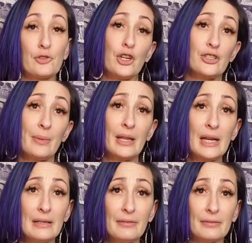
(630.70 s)
changed my
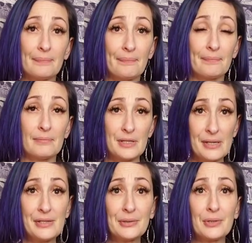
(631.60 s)
life.
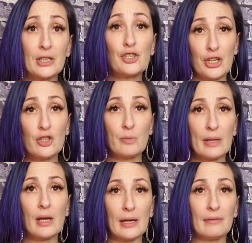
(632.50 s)
Sincerely changed
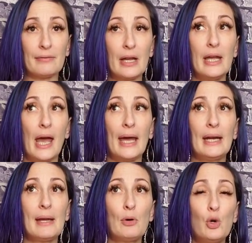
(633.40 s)
my life.
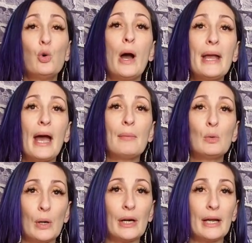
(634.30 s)
And I'm who I am
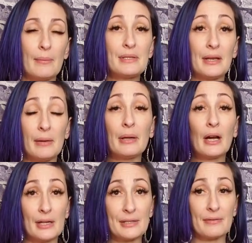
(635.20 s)
and where I am today
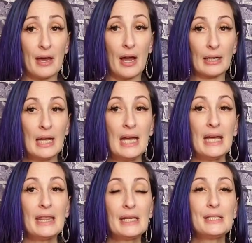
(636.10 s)
because of that.
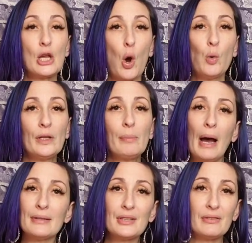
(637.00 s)
That is the only
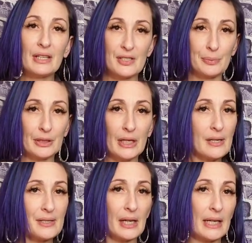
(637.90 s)
positive
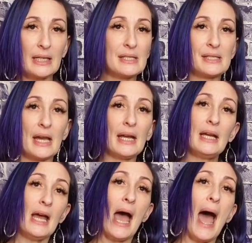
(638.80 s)
experience that I can
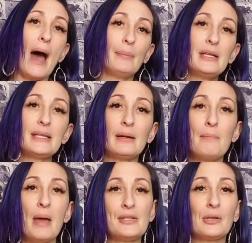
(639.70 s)
say happened in a
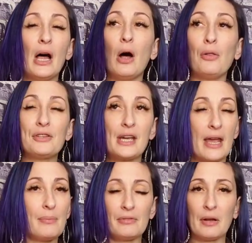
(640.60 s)
mental health
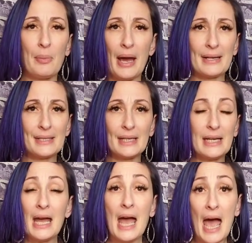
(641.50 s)
type of
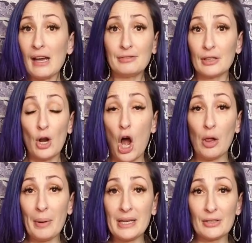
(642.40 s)
capacity ever in
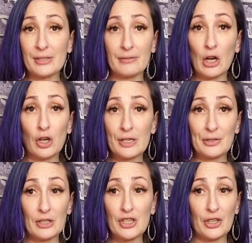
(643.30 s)
all my years of
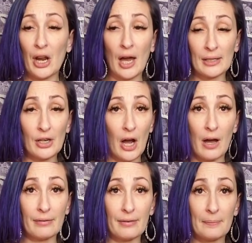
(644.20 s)
incarceration on and
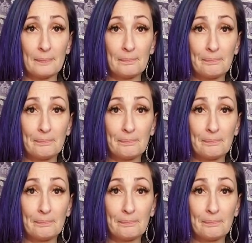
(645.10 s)
off.